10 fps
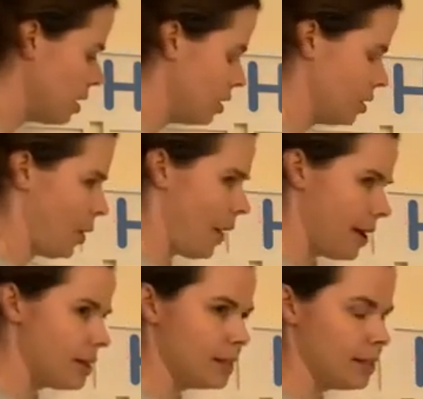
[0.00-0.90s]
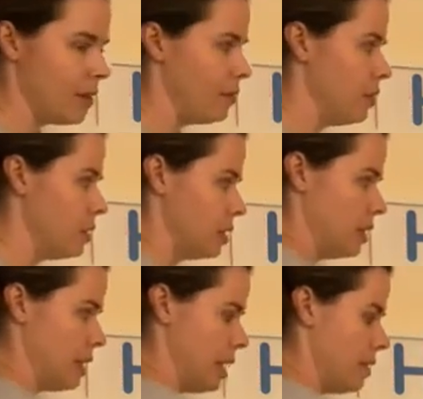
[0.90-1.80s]
so 87 to the
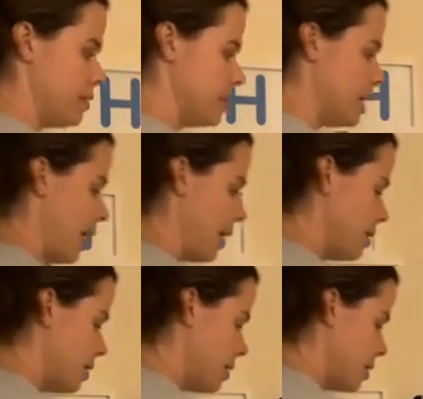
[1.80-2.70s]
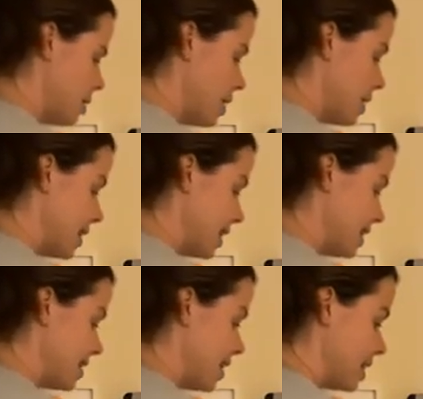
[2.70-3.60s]
nearest 10 is
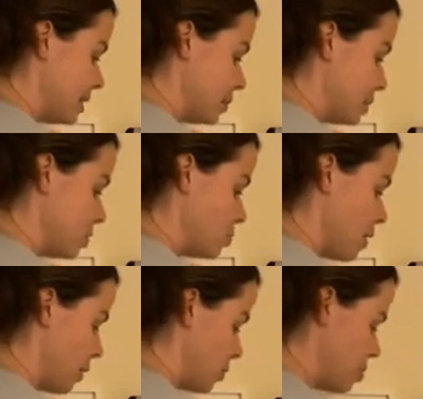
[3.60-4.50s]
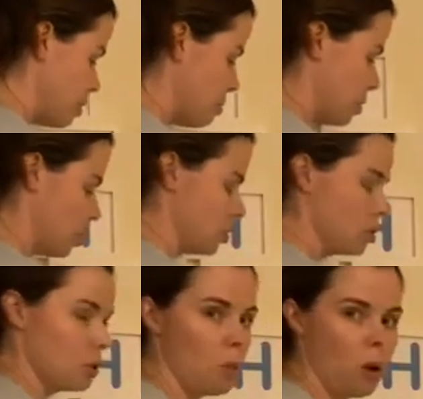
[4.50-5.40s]
90. We need to round up because
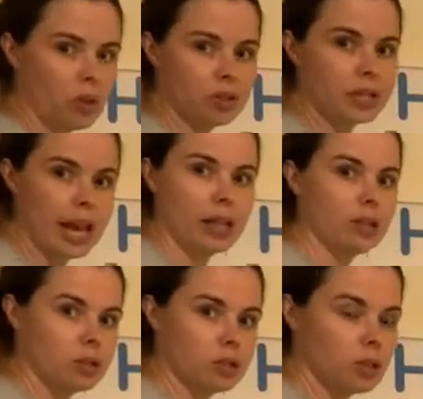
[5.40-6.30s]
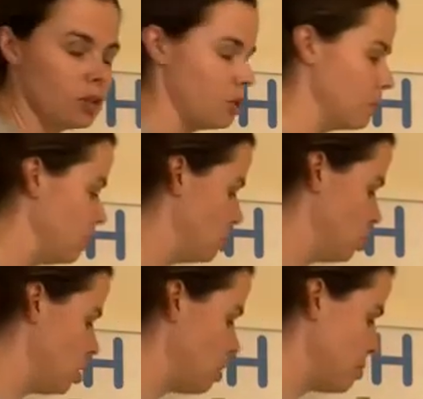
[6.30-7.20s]
the 1s tell us to budge
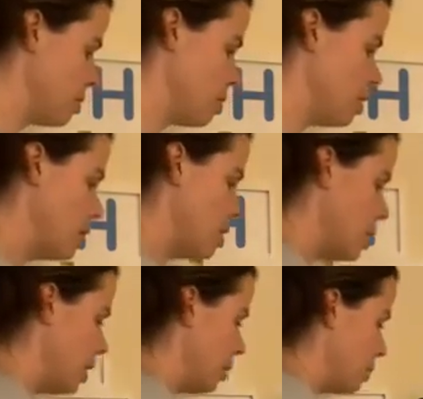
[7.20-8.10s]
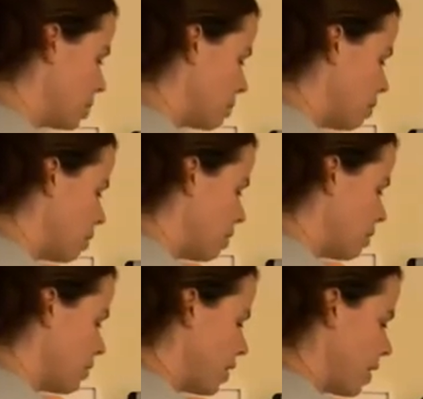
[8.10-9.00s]
up. And then we can put our
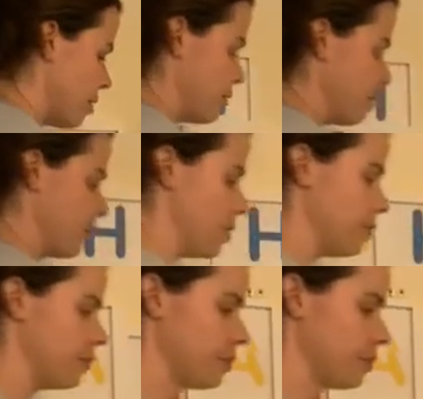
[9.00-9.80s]
5 in front.